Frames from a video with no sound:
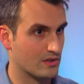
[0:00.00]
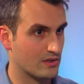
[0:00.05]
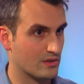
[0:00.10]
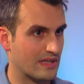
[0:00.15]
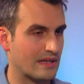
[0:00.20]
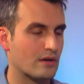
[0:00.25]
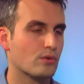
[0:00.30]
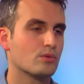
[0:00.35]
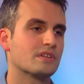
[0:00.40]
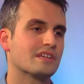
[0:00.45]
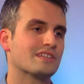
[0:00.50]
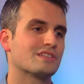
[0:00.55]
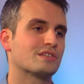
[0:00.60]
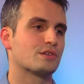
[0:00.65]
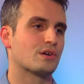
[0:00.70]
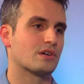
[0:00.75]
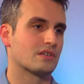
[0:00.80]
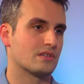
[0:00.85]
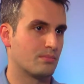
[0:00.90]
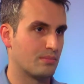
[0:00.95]
They don't need to
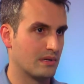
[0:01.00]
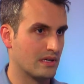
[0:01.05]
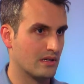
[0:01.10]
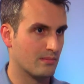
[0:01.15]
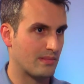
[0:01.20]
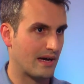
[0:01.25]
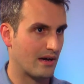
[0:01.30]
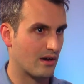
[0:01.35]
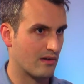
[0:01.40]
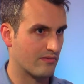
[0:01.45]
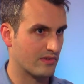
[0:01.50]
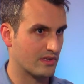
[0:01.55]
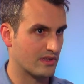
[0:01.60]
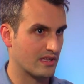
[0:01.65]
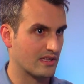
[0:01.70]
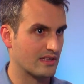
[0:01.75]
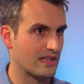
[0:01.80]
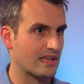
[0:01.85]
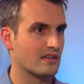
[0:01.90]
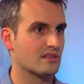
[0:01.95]
talk to Pete about
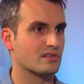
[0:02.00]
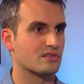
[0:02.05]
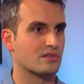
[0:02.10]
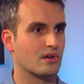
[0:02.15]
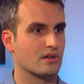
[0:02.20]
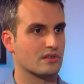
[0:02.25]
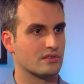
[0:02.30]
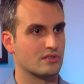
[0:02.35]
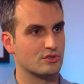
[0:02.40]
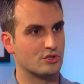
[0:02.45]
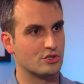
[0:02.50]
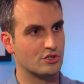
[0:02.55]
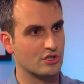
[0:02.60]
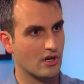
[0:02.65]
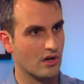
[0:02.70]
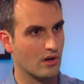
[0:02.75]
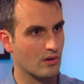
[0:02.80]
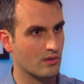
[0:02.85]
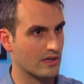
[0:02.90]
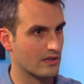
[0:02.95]
everything. They can talk to
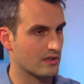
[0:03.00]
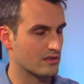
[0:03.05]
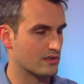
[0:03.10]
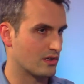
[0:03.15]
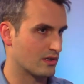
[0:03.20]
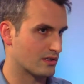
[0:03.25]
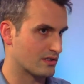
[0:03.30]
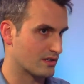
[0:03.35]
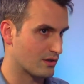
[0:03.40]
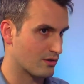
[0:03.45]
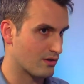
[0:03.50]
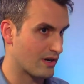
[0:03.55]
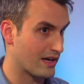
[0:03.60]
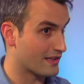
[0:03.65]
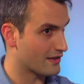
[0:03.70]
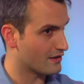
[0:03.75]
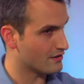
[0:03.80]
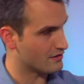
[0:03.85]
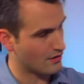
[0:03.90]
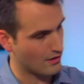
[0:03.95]
Joe, they could talk to Craig, they
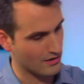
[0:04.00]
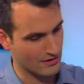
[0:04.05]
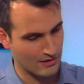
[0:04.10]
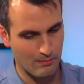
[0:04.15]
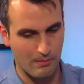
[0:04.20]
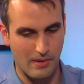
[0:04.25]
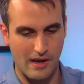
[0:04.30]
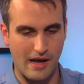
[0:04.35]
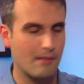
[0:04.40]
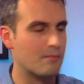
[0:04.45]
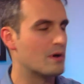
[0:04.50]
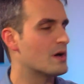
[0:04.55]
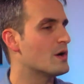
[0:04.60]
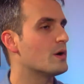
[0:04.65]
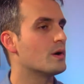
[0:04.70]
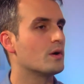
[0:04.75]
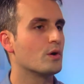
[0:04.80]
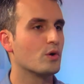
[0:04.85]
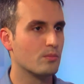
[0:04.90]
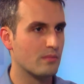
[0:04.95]
could talk to Bob,
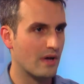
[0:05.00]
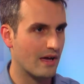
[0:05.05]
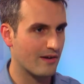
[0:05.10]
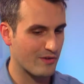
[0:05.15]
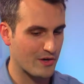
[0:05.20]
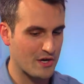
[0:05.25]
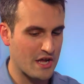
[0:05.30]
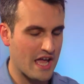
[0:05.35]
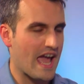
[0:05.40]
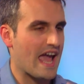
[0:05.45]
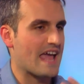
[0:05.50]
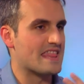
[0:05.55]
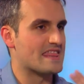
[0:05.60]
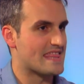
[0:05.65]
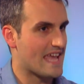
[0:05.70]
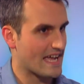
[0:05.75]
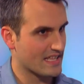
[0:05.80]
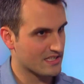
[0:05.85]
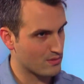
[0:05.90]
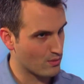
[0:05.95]
whomever. And
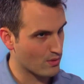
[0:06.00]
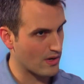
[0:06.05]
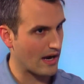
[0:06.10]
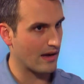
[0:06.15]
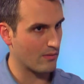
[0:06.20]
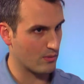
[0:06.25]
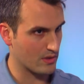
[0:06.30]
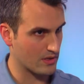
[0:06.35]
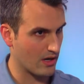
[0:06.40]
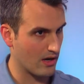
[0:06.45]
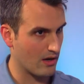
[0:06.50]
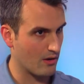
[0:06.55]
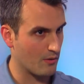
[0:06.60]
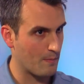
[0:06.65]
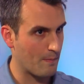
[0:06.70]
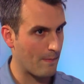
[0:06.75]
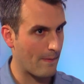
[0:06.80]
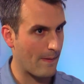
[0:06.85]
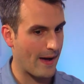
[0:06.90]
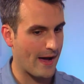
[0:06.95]
that's where I would go.
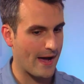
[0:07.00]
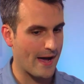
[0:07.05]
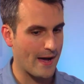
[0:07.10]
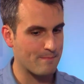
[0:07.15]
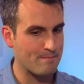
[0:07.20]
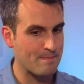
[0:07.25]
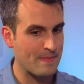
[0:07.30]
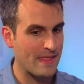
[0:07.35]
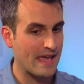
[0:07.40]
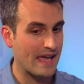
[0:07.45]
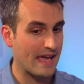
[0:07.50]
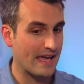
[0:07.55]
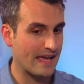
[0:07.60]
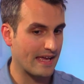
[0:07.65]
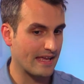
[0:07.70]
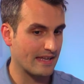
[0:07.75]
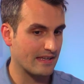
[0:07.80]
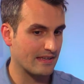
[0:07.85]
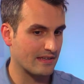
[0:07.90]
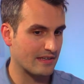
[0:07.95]

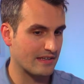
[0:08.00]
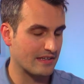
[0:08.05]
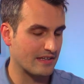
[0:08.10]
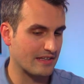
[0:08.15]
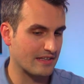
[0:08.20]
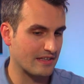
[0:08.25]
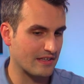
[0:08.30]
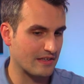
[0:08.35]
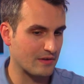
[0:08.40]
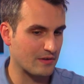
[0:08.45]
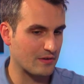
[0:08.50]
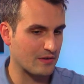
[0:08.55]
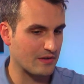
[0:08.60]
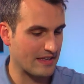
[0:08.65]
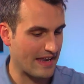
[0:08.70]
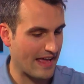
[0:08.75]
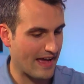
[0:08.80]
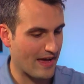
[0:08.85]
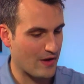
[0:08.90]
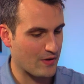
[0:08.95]
And
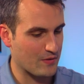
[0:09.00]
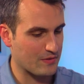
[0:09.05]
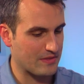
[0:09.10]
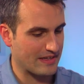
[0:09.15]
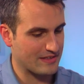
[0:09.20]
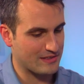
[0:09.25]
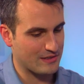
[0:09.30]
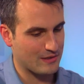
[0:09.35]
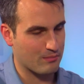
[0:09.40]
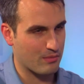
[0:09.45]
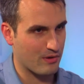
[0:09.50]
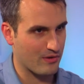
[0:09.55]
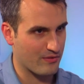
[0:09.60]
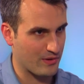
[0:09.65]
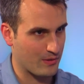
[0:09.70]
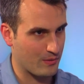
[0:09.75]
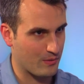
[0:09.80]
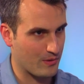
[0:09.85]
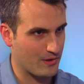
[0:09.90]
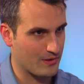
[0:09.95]
now that's in a
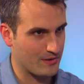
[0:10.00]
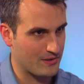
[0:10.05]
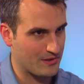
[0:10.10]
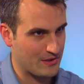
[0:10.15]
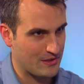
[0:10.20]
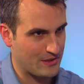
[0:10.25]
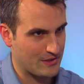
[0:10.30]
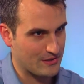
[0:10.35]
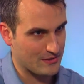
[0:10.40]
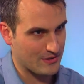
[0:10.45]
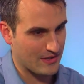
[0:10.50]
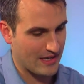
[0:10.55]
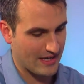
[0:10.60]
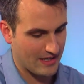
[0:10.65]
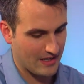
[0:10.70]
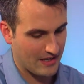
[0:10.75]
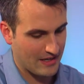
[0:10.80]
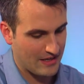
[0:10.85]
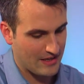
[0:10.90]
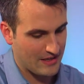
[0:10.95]
perfect world. So I
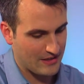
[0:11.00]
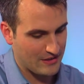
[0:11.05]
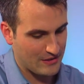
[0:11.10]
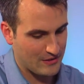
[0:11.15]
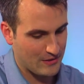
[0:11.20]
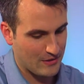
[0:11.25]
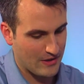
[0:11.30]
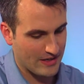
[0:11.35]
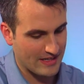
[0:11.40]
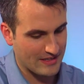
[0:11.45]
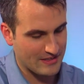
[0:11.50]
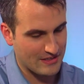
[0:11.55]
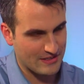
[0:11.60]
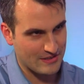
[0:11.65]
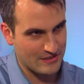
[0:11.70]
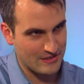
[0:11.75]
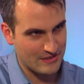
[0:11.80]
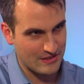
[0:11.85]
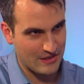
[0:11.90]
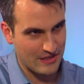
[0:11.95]
guess this
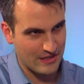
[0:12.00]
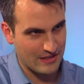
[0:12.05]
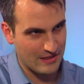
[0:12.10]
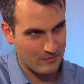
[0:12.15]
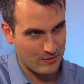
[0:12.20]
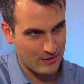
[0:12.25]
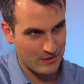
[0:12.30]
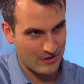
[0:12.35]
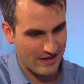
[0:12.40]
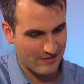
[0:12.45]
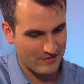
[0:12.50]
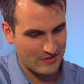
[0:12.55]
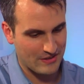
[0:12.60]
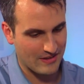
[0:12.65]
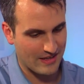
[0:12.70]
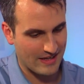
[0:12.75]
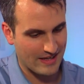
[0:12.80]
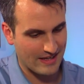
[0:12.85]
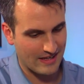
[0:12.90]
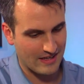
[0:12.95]
is a thing that we're gonna have
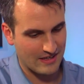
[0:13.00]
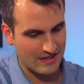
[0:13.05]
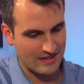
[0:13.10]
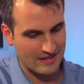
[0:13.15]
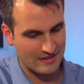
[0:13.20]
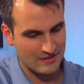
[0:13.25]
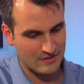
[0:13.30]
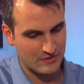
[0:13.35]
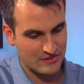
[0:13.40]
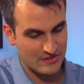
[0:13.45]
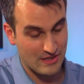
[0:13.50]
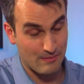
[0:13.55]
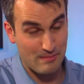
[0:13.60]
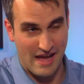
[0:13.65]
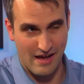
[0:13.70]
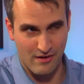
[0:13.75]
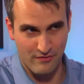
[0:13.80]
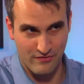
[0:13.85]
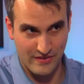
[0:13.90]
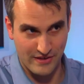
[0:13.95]
to
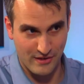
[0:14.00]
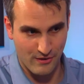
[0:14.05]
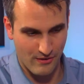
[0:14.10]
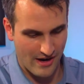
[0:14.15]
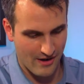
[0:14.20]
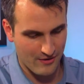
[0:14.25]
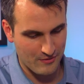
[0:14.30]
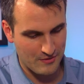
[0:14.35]
somehow figure out.